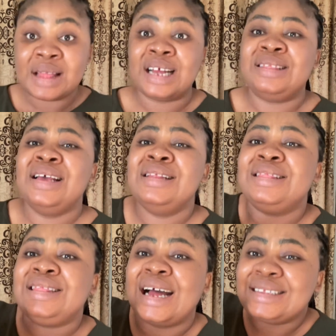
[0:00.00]
That
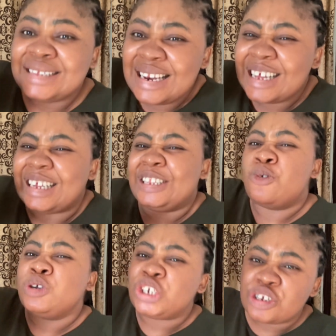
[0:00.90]
delay that they
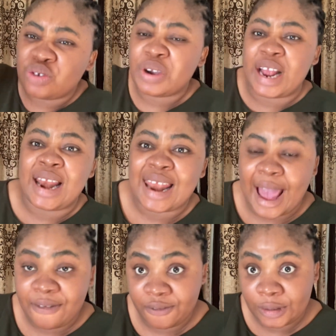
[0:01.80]
wishes to in
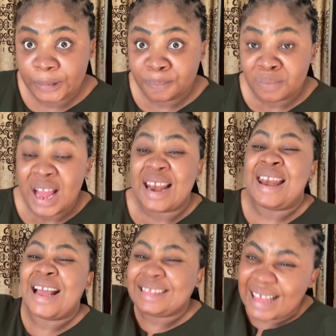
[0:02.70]
life,
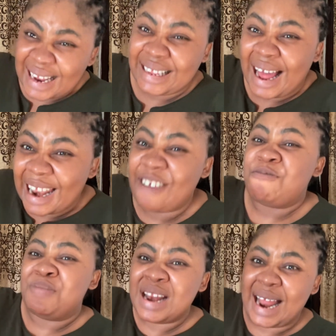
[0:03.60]
let that their life
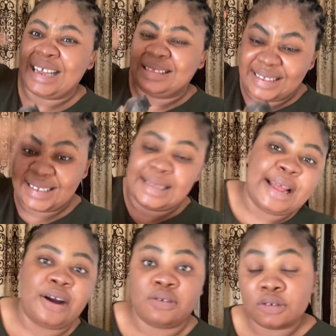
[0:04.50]
be like this
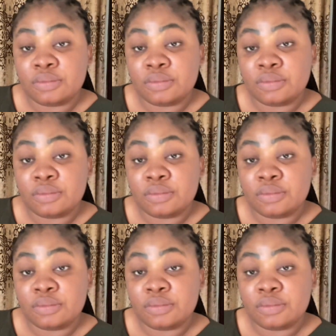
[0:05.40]
snail.